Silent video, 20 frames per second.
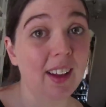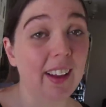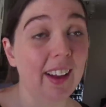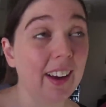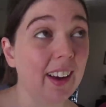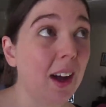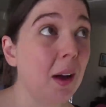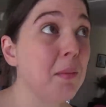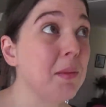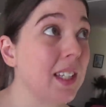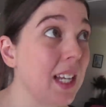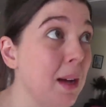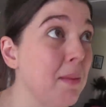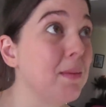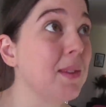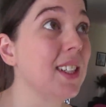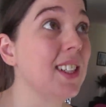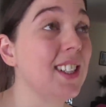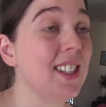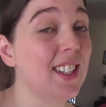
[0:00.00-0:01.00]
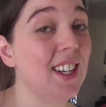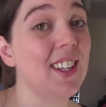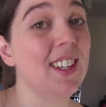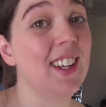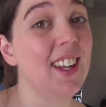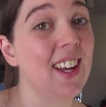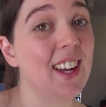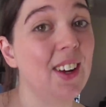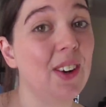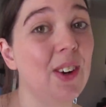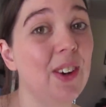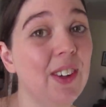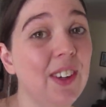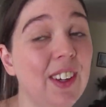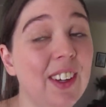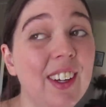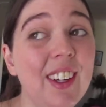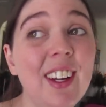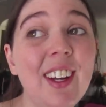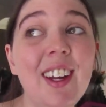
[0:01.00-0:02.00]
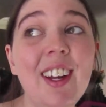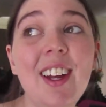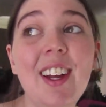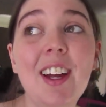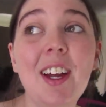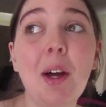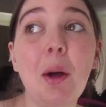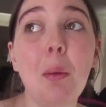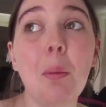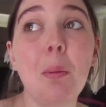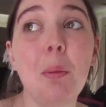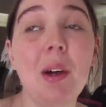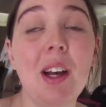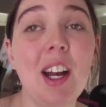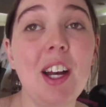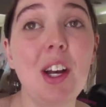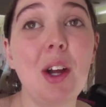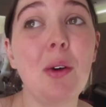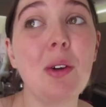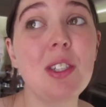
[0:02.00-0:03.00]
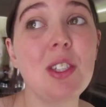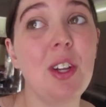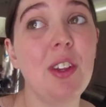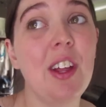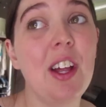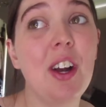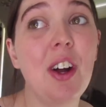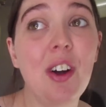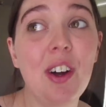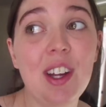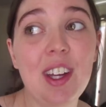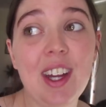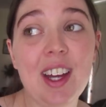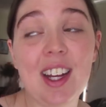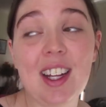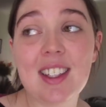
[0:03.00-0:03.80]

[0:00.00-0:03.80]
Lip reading: Like, I'm tempted to turn the aircon on, but I know it's not that hot yet.